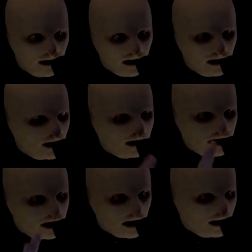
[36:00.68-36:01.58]
And all this
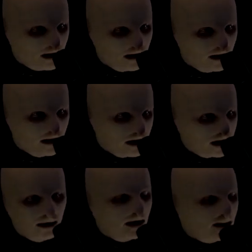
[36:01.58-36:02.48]
shit. And
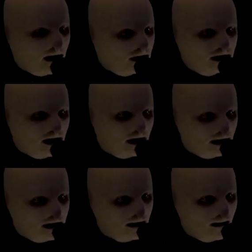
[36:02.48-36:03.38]
served out my whole
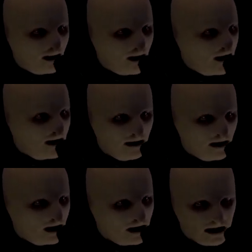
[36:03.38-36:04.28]
sentence.
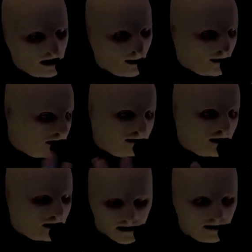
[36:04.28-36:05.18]
Didn't know what the
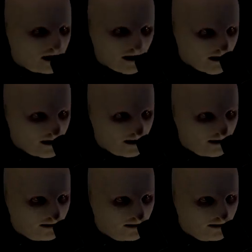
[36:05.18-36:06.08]
fuck to think.
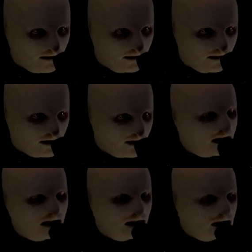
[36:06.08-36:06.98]

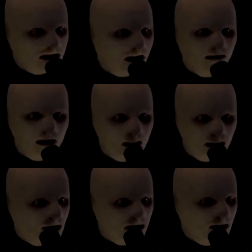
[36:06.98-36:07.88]
Eventually just gave
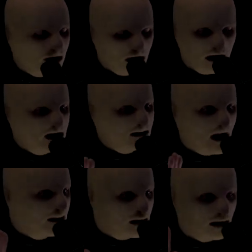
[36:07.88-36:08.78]
up. Couldn't even get any
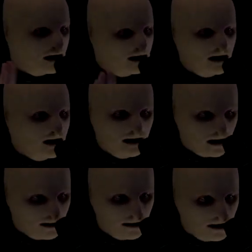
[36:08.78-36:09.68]
paperwork or anything.
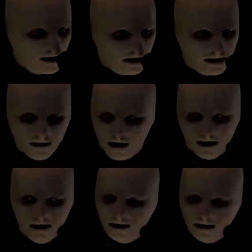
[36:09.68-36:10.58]
Just
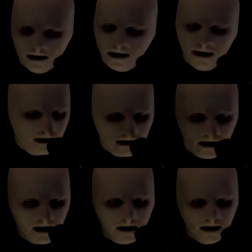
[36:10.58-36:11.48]

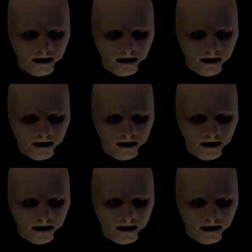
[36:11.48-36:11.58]
did it.